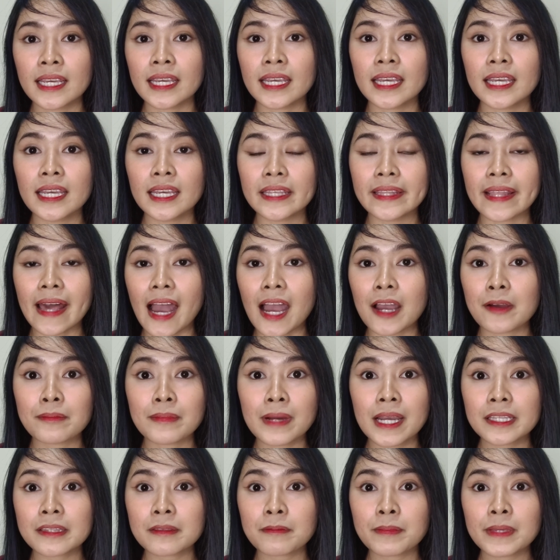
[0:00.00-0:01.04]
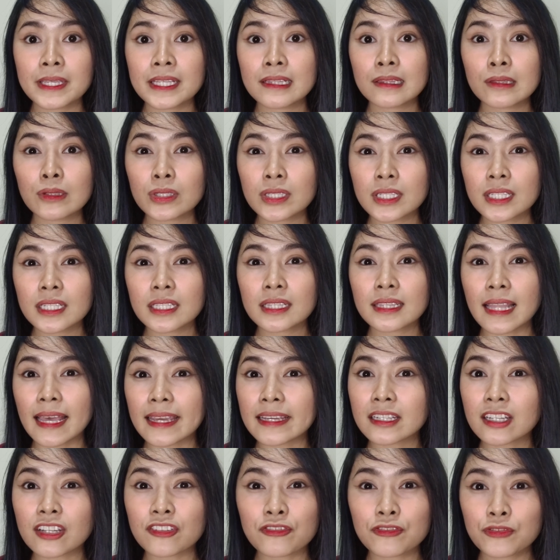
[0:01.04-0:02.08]
and I might be looking
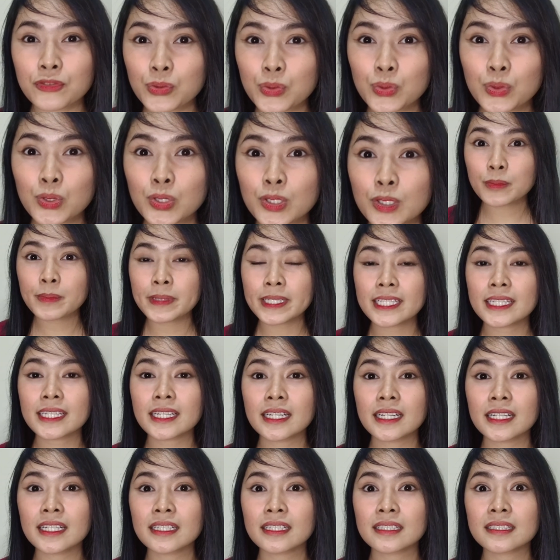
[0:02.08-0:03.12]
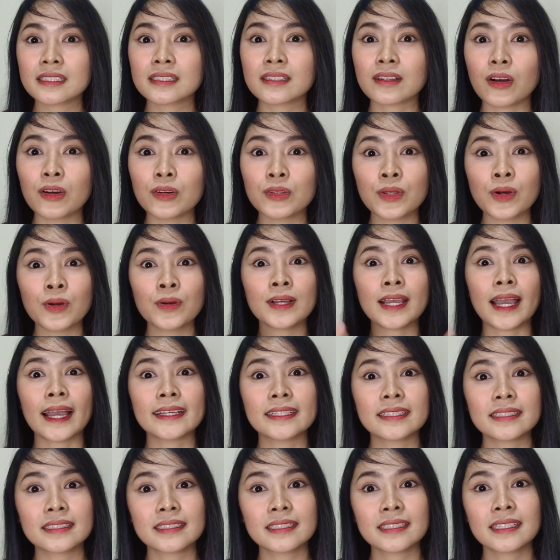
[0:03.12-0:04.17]
like a fool because, oh no
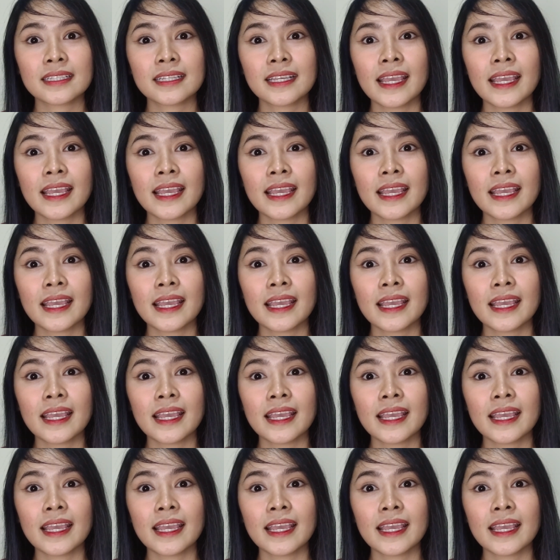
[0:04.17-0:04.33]
guys,